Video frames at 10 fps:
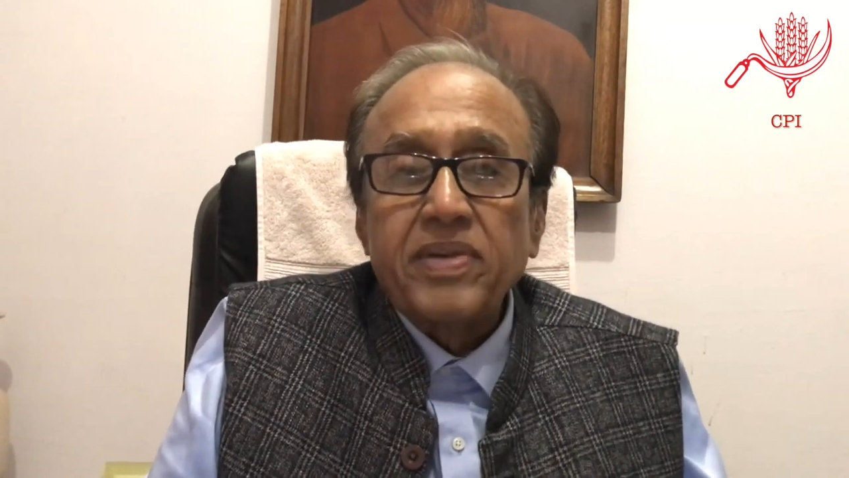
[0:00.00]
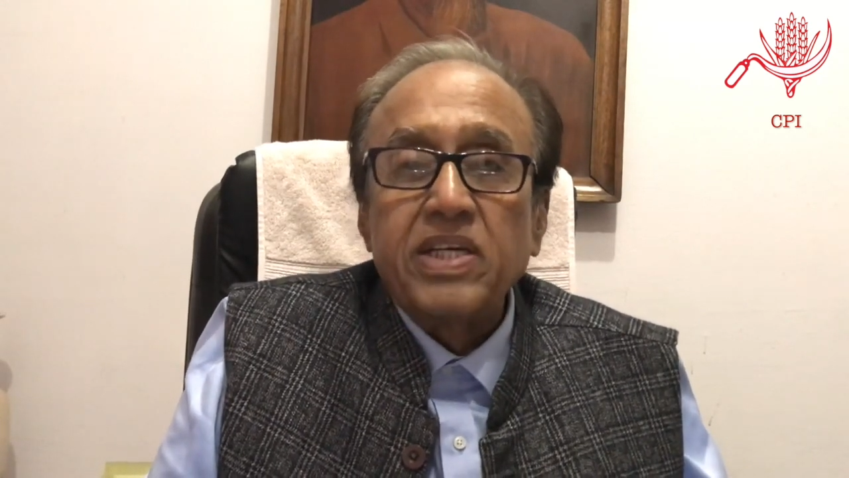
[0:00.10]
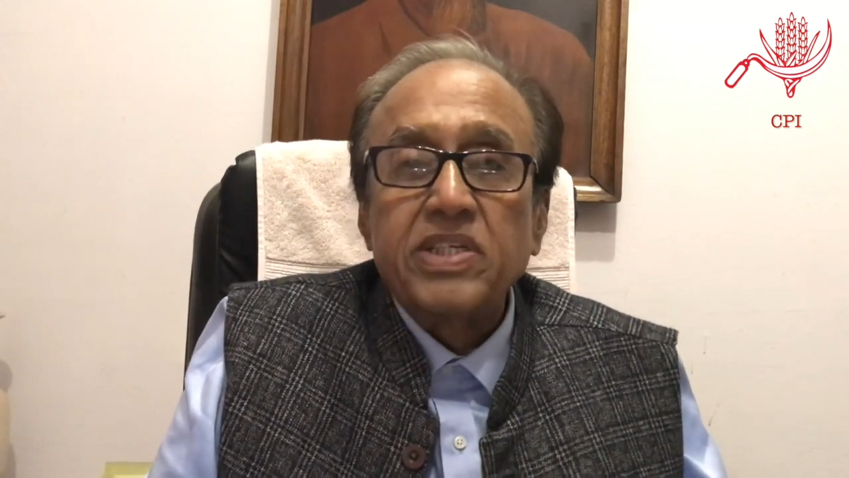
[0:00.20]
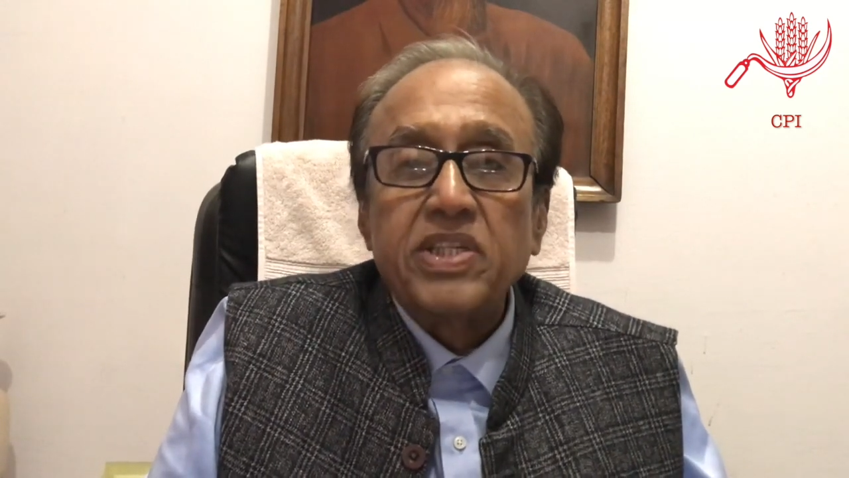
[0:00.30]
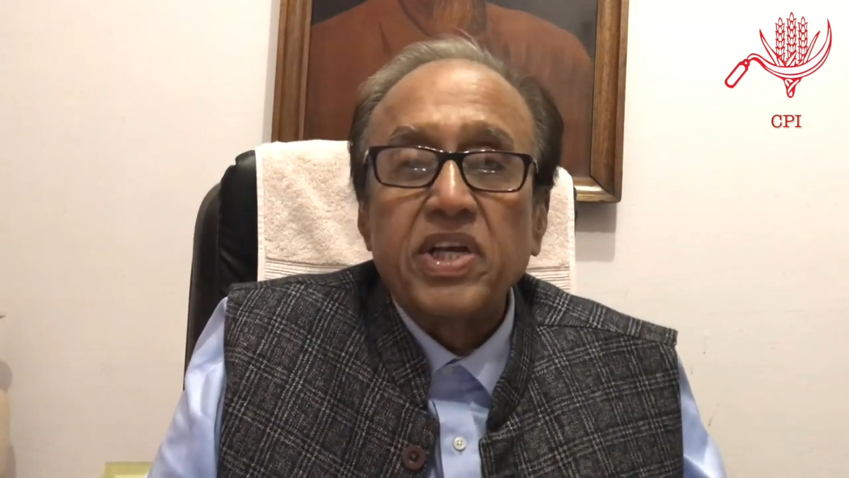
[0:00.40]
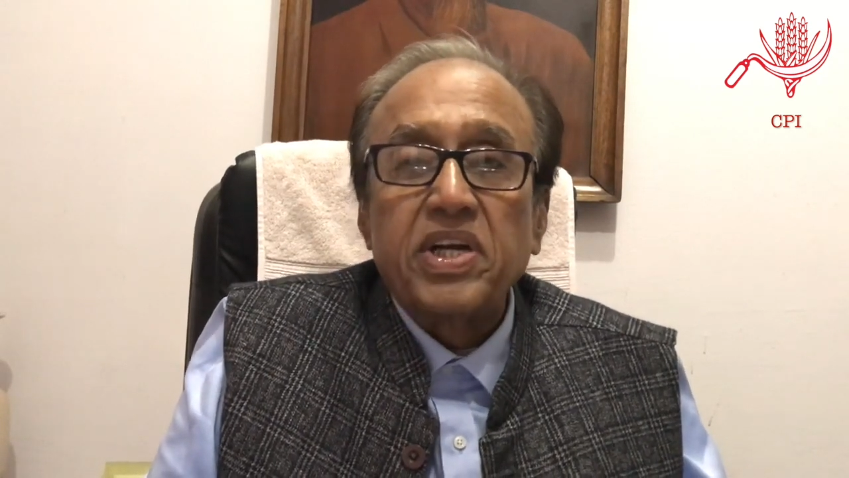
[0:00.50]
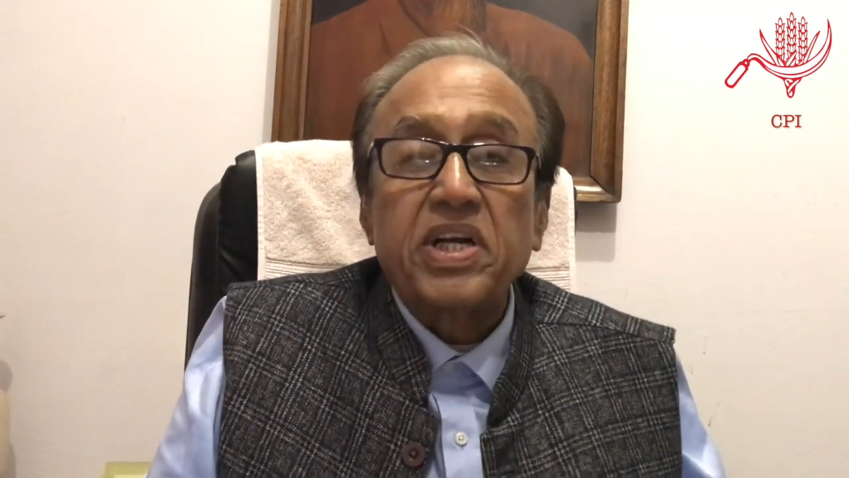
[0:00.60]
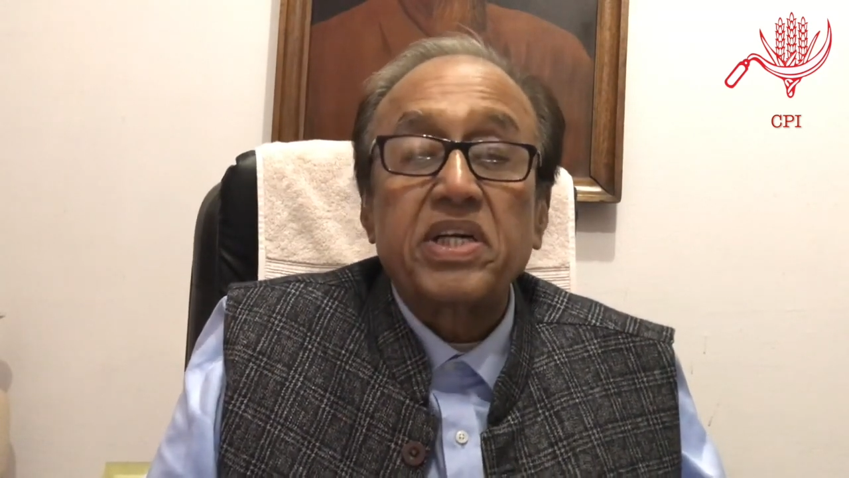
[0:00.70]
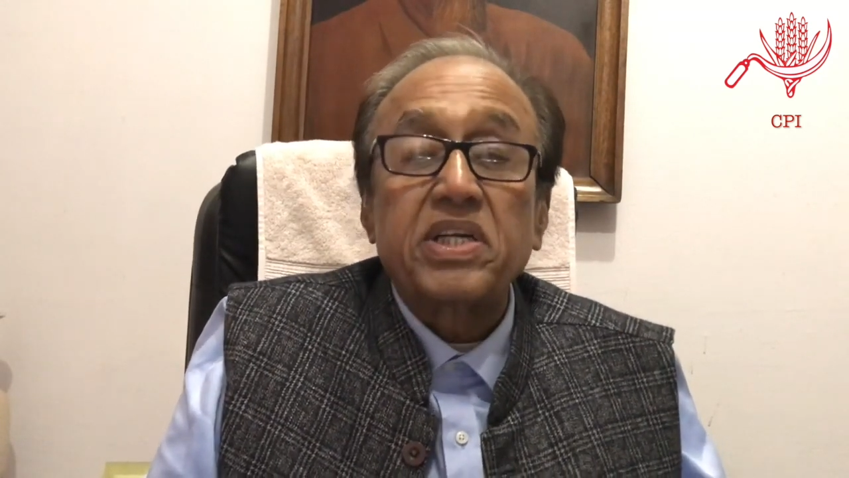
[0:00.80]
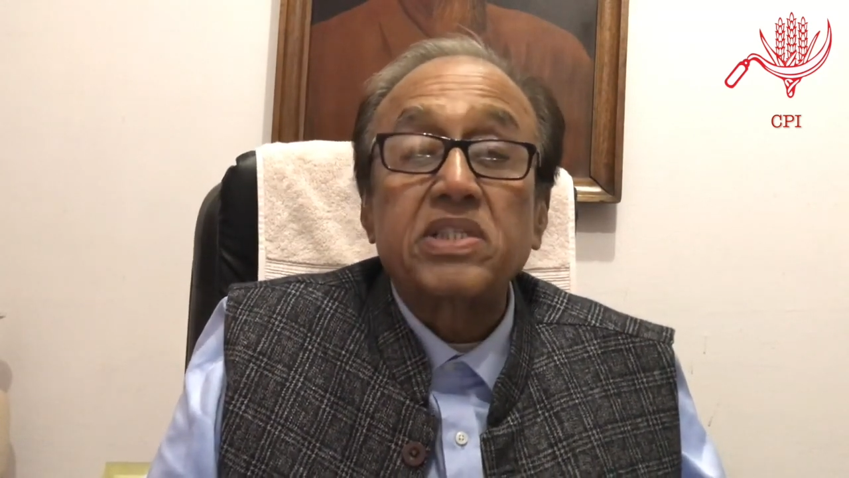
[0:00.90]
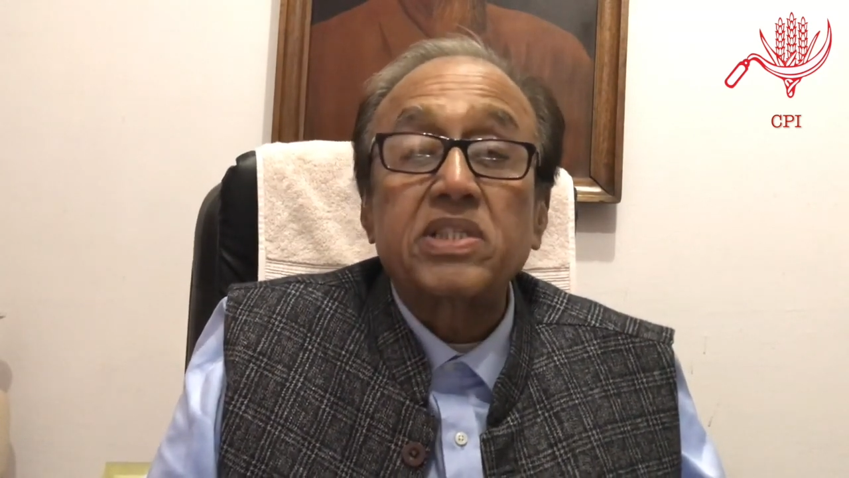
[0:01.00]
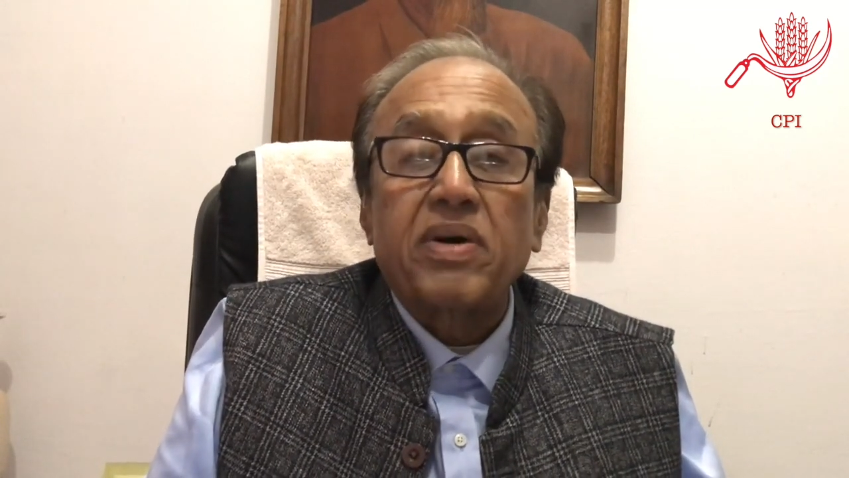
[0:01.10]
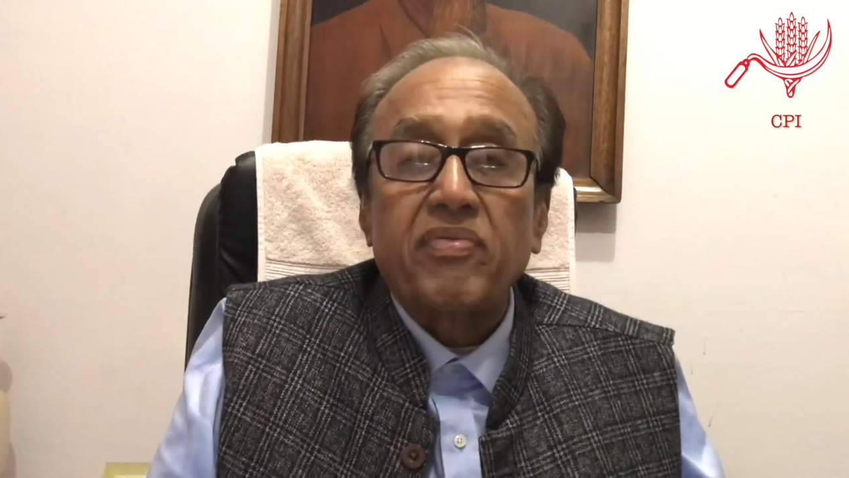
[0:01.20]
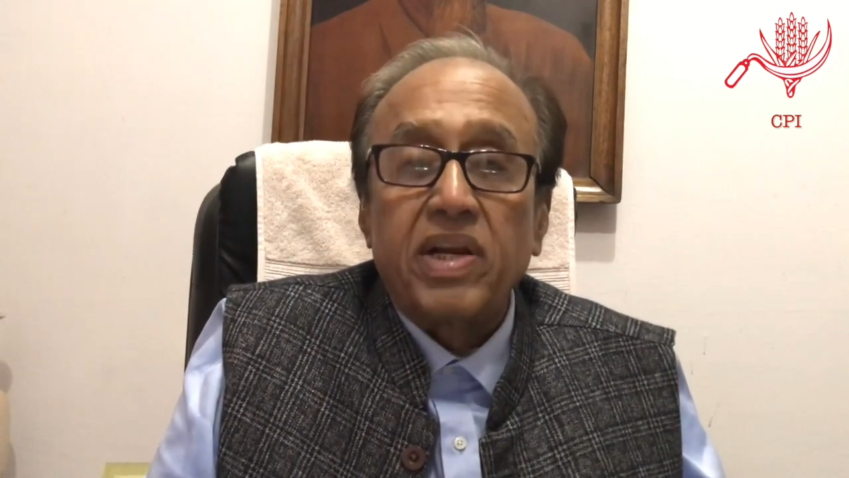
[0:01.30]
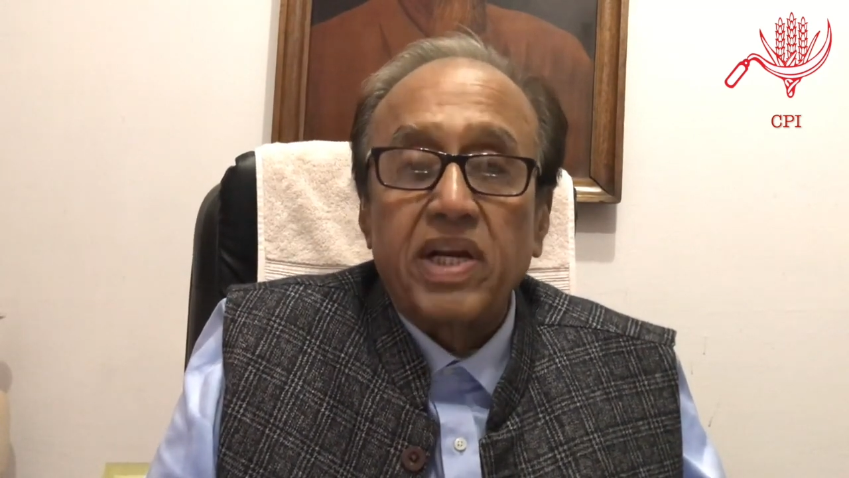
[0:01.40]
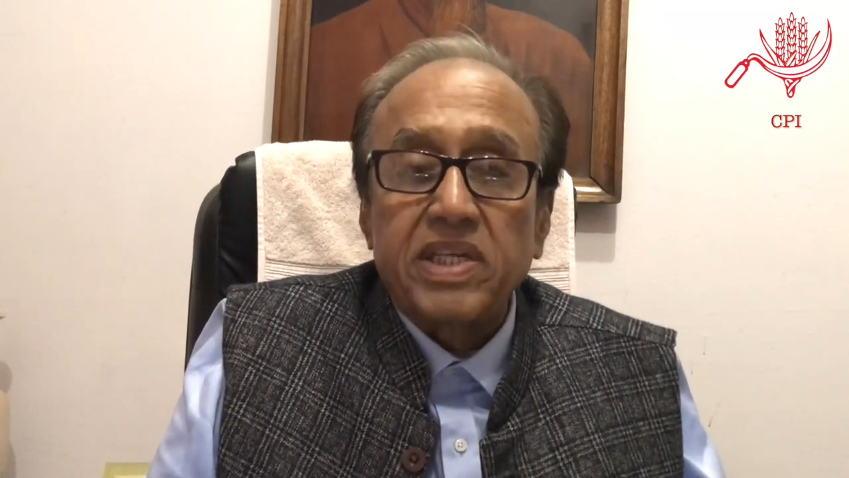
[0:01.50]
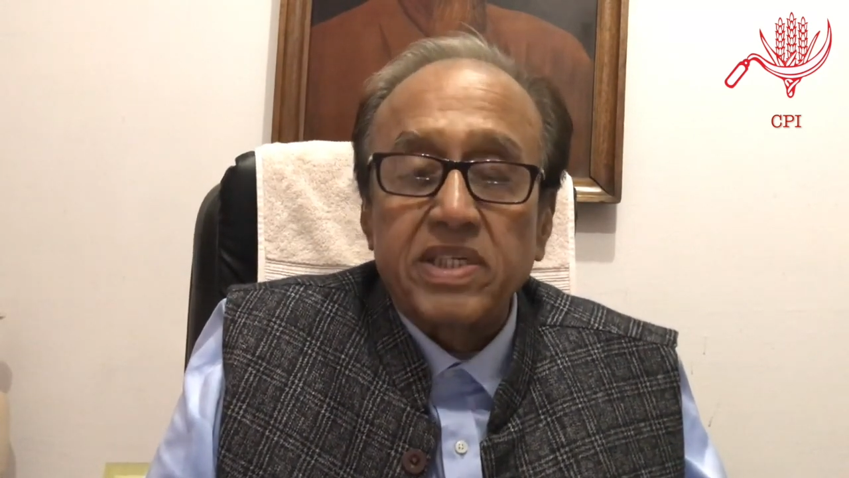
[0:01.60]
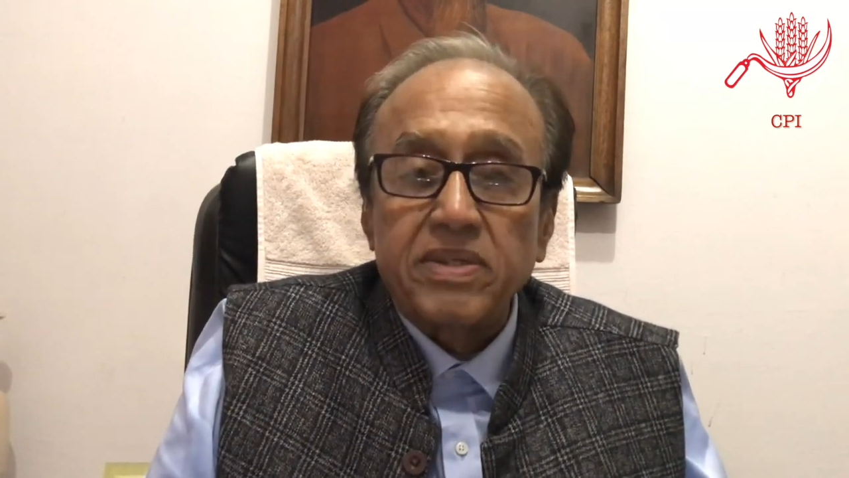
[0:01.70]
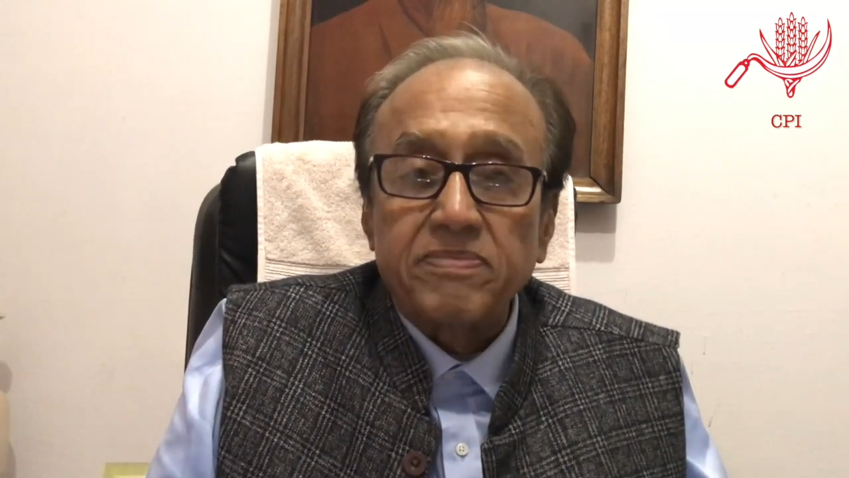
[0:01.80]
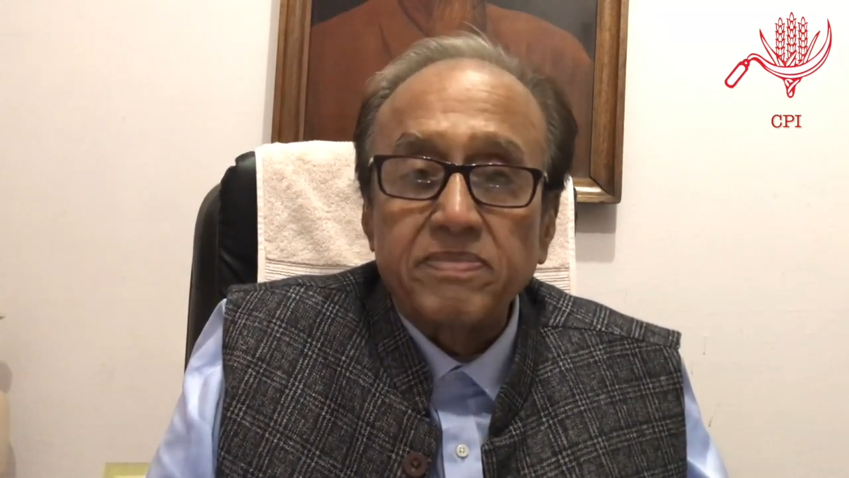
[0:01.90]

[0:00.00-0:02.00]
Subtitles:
is in the interest of the nation.